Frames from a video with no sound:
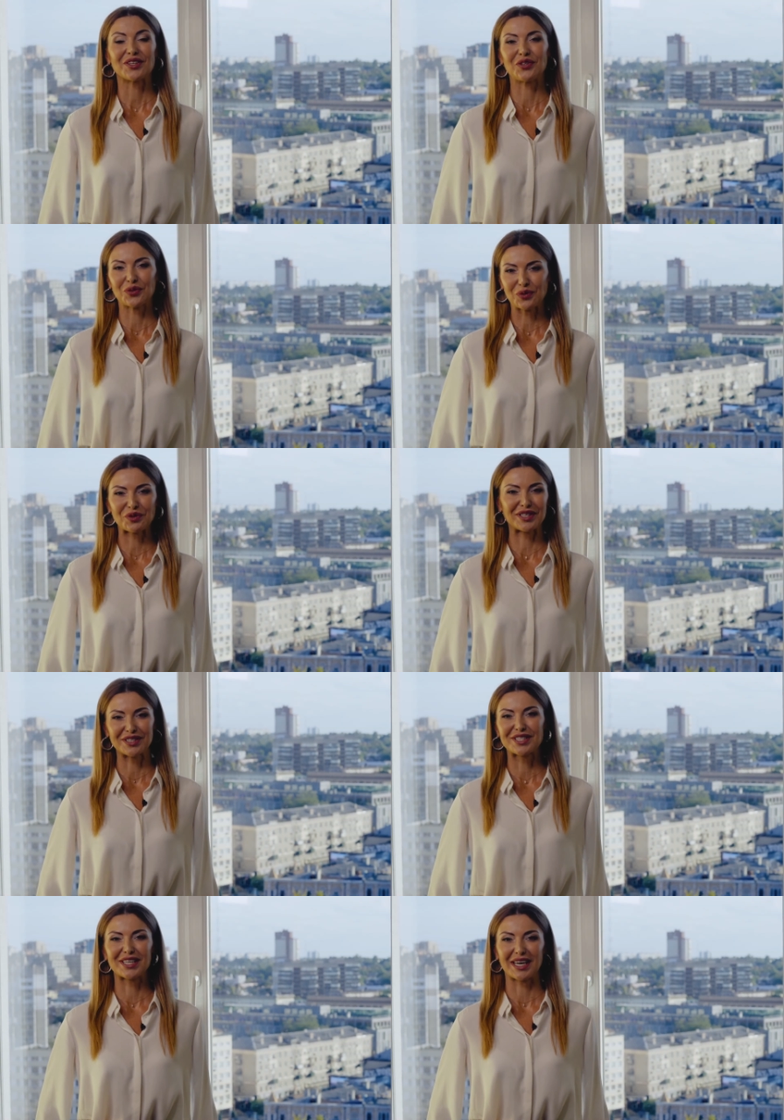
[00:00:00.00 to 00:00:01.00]

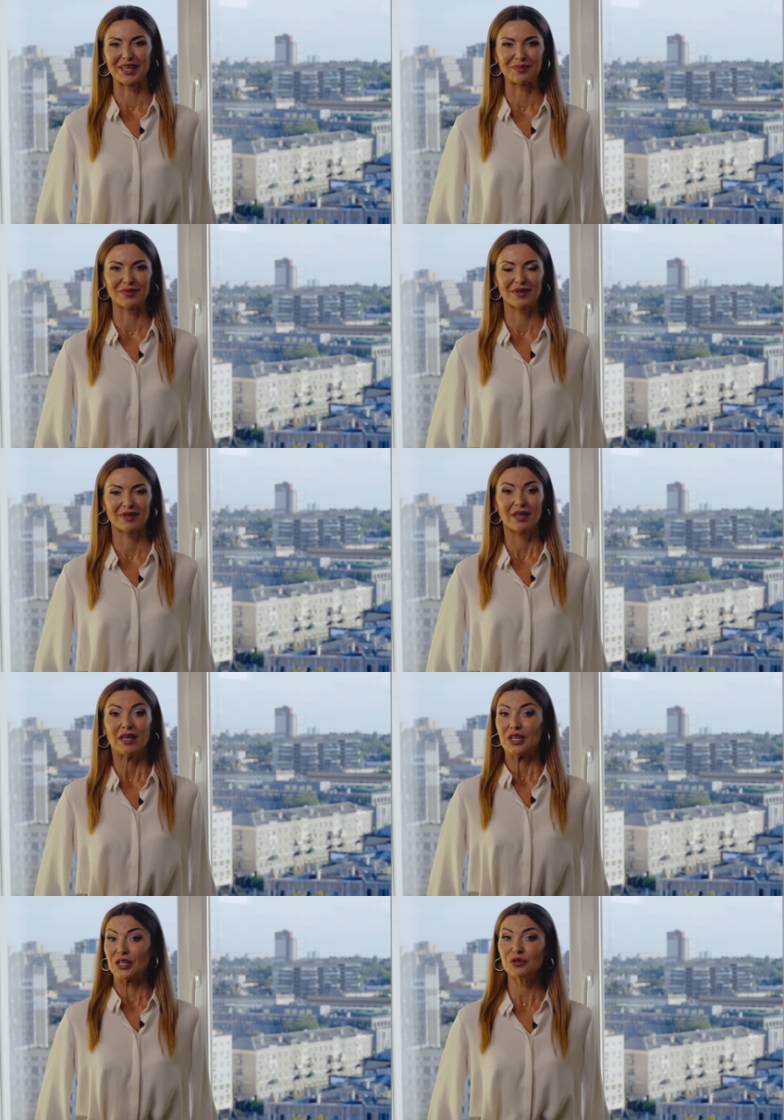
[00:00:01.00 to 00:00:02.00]
Ukraine time.
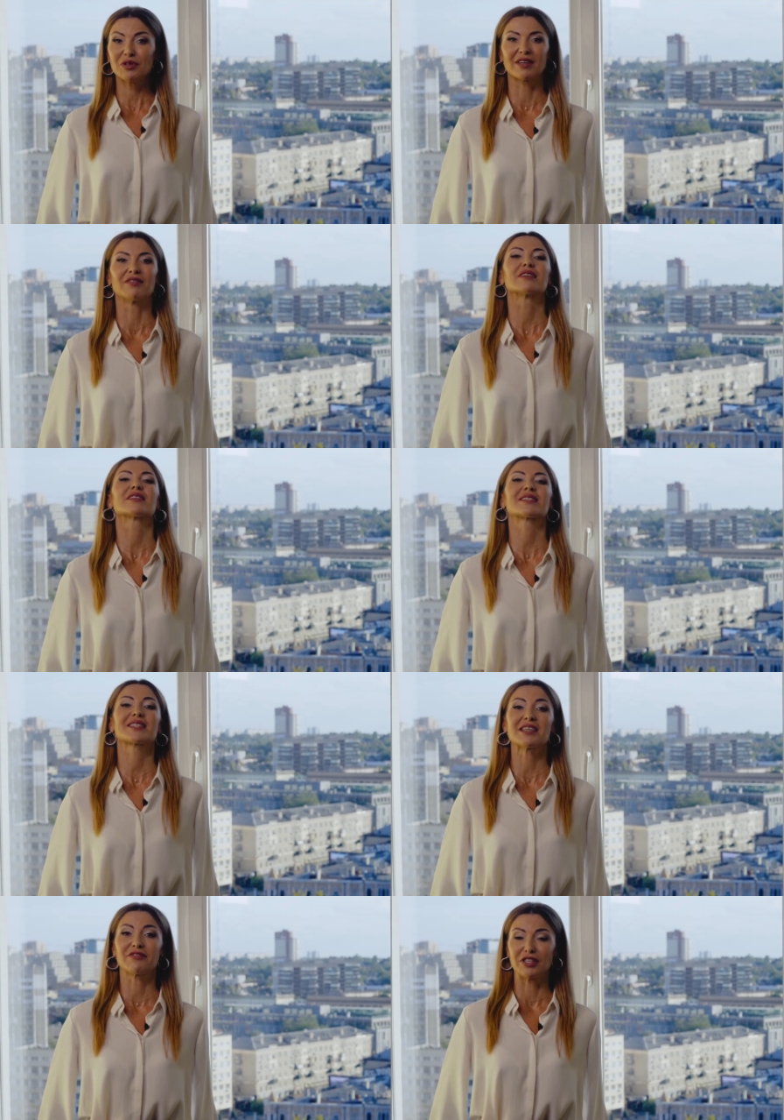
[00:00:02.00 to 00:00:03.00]
You have
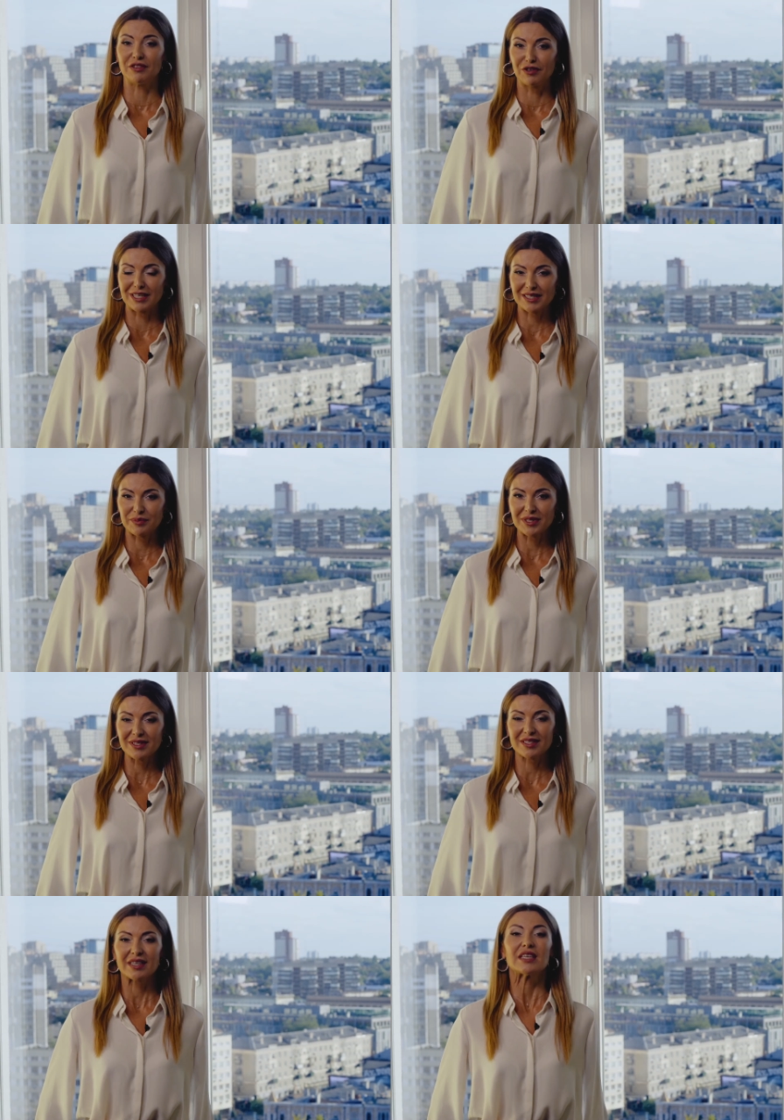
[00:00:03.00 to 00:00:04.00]
safe
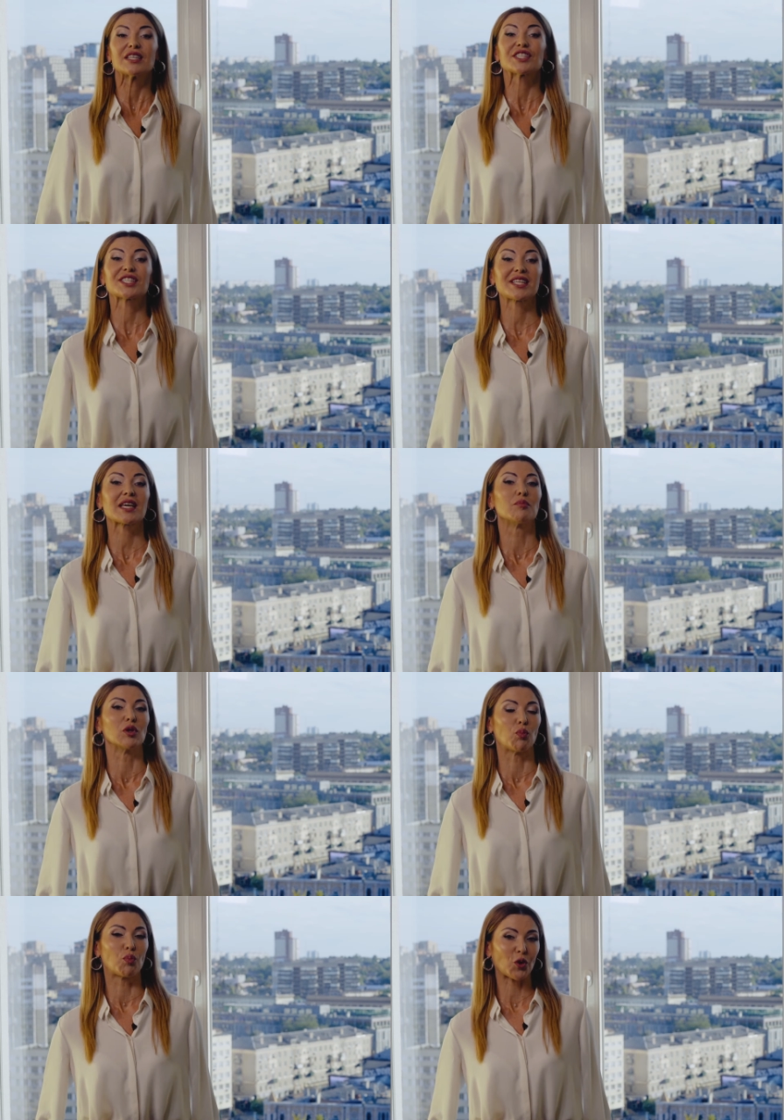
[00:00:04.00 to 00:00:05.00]
investments,
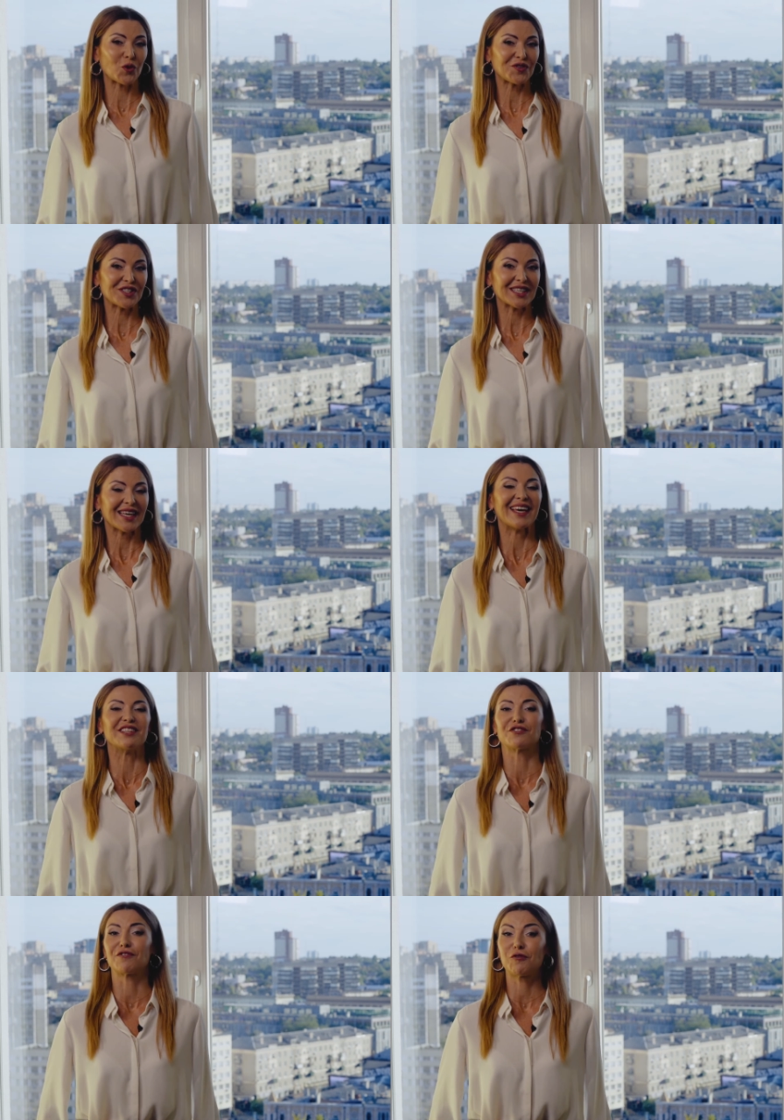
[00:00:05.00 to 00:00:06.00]
stable profit
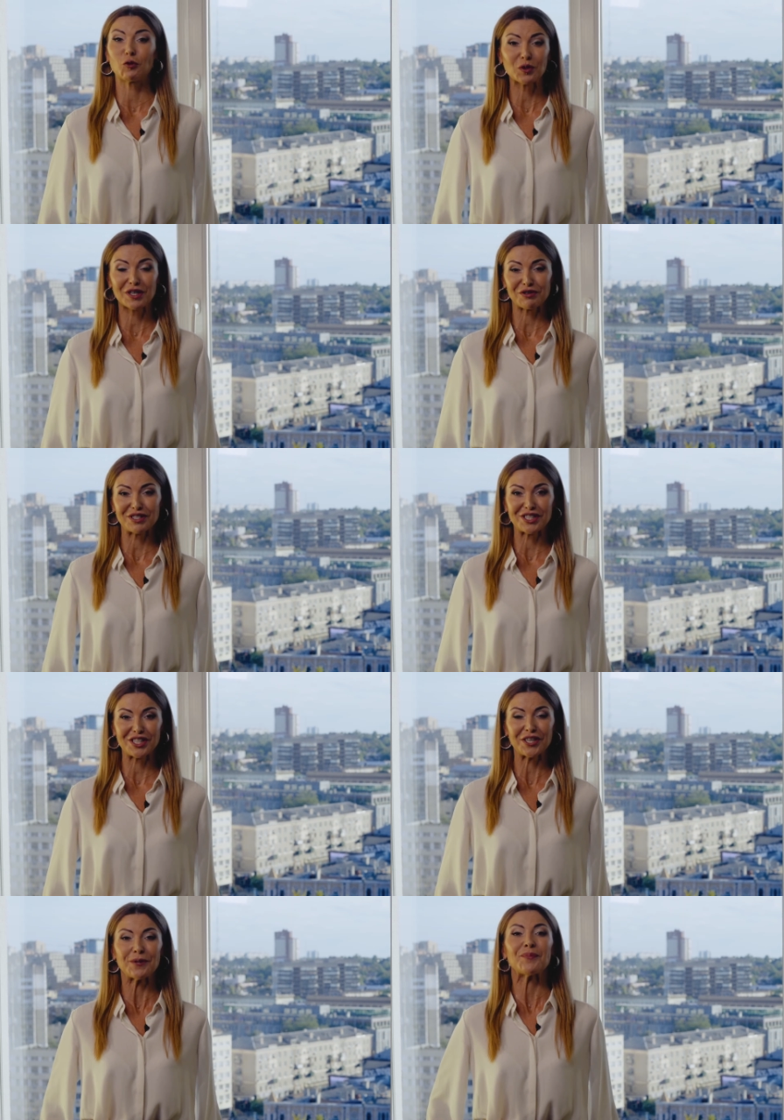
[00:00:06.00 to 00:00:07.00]
and full
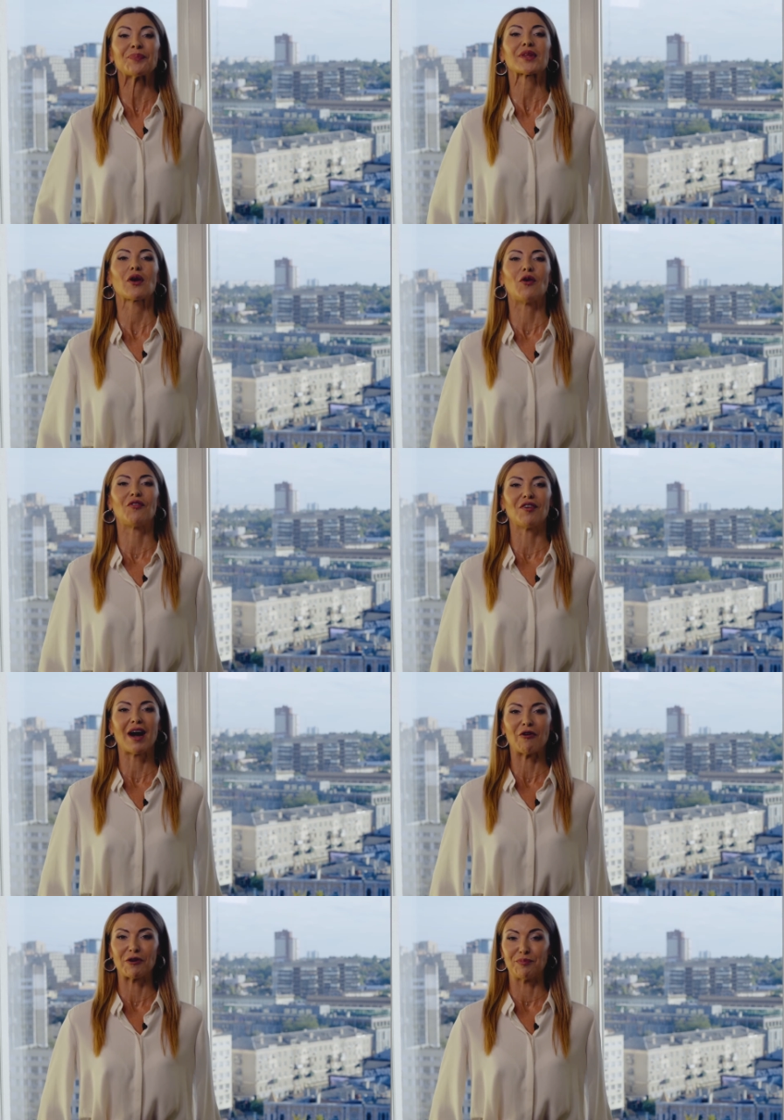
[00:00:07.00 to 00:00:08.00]
guarantee of
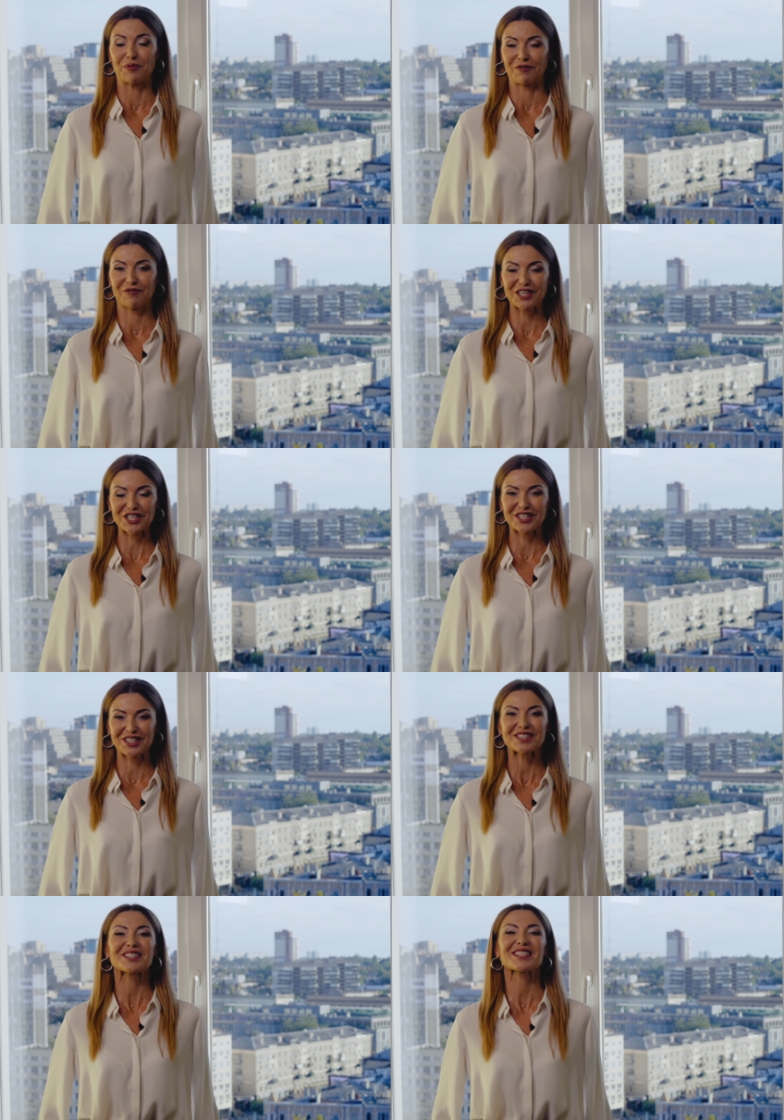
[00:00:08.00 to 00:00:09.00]
our
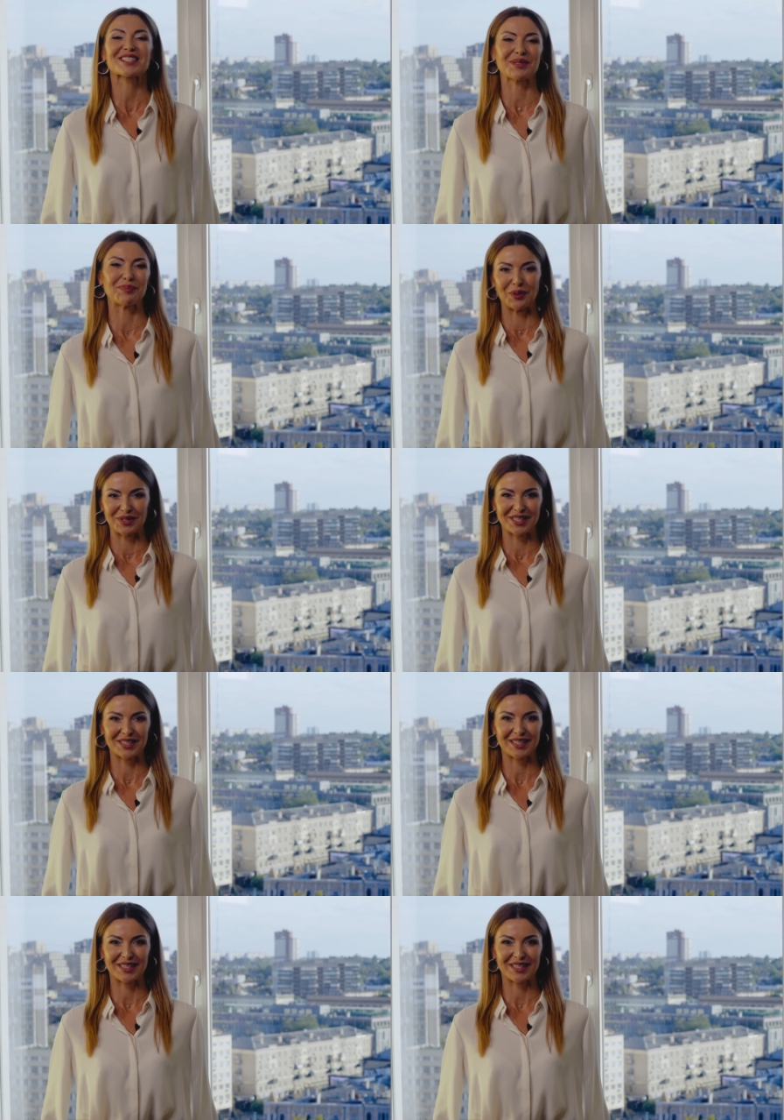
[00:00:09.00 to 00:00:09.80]
professional support.